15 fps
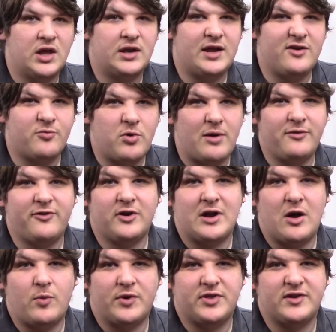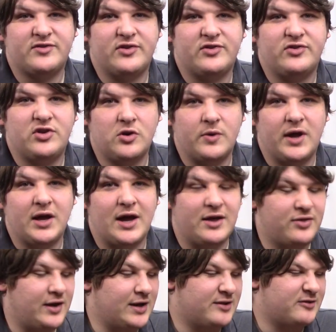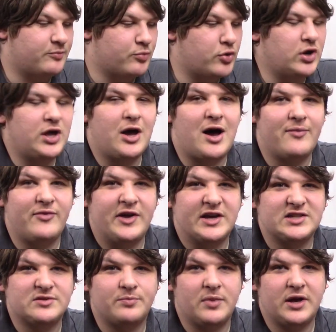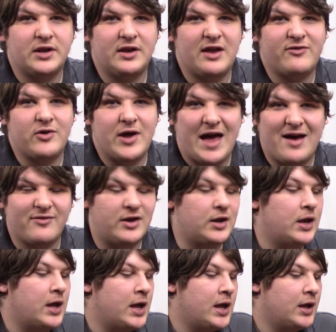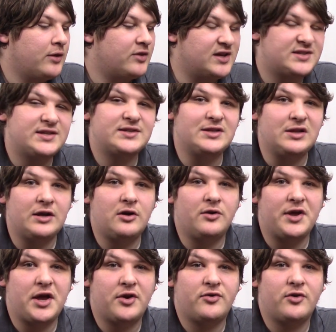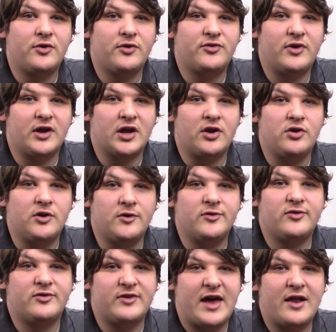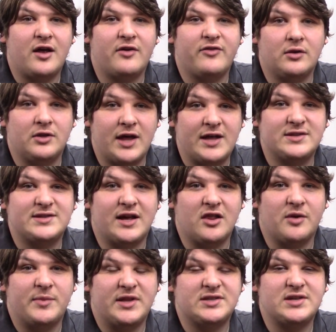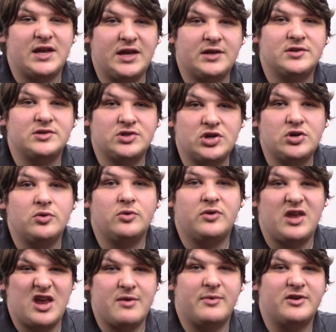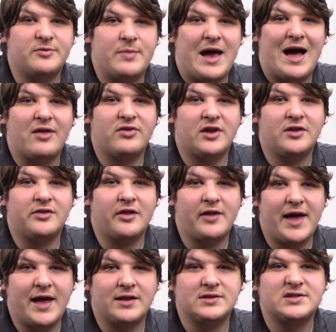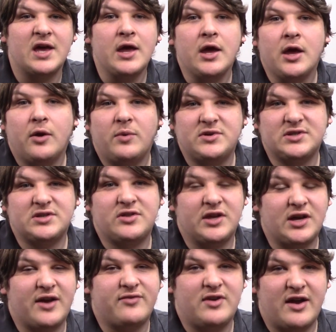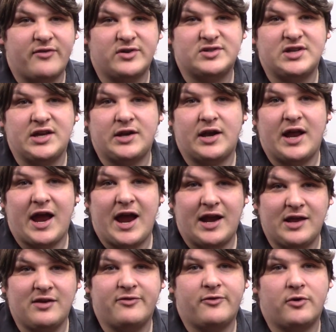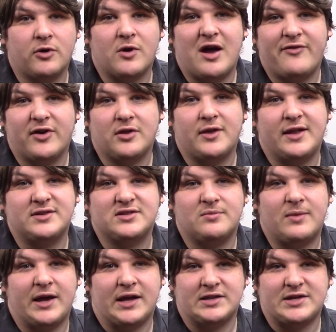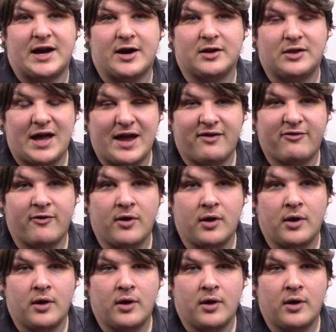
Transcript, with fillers: Now you've probably figured out what this is doing. I think it's pretty obvious, but if you haven't, this is literally introducing a new set of lens elements into the image path in the lens, which is a thing I've never seen in any photographic lens in my entire life.